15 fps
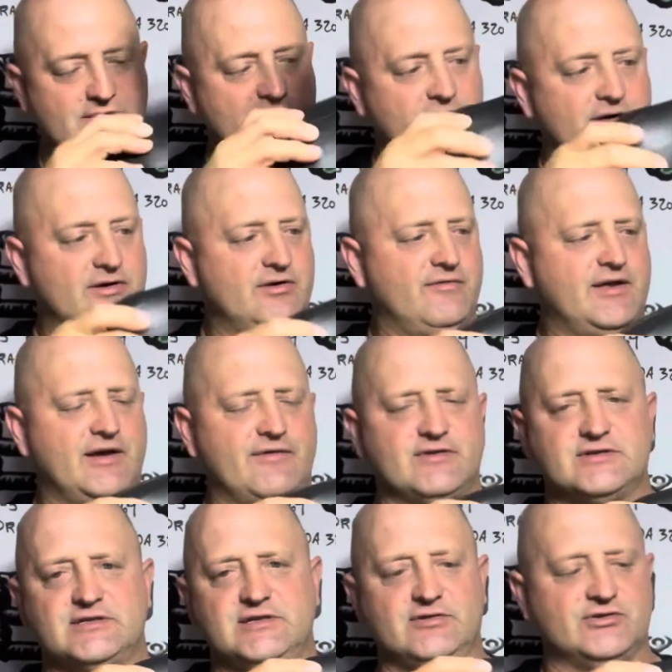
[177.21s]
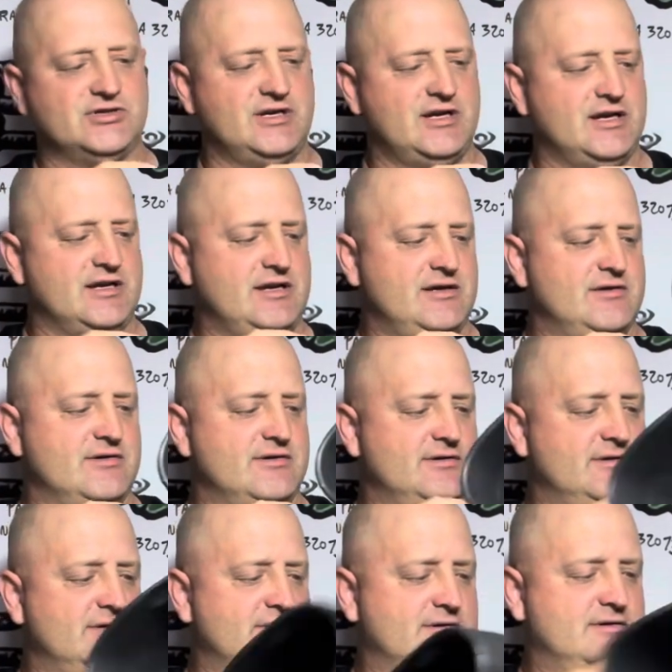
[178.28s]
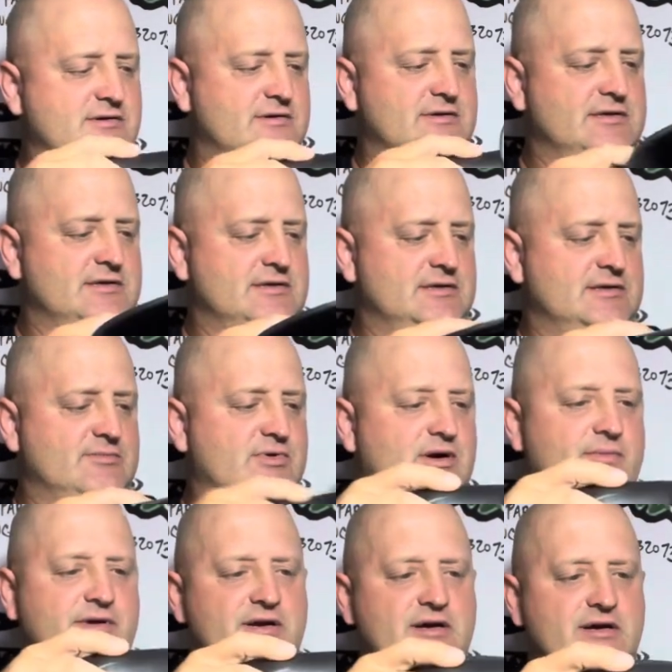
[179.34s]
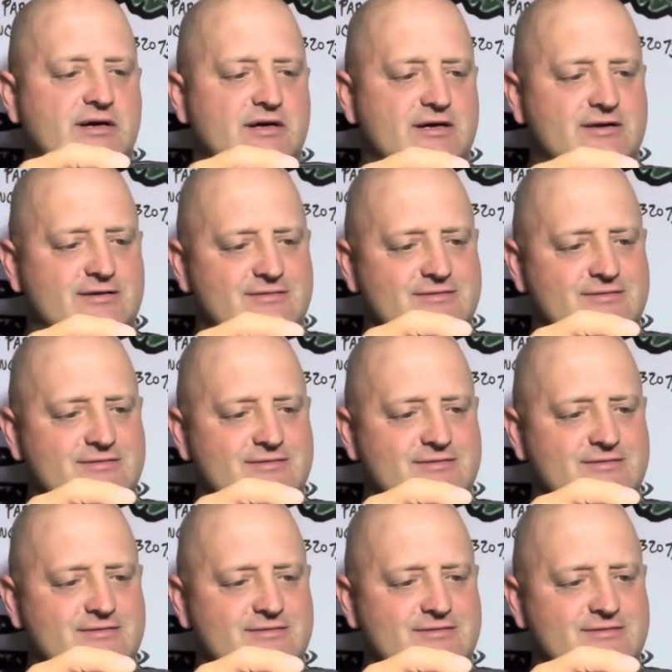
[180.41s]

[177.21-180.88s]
I don't know if they have a steel shank either. Probably not.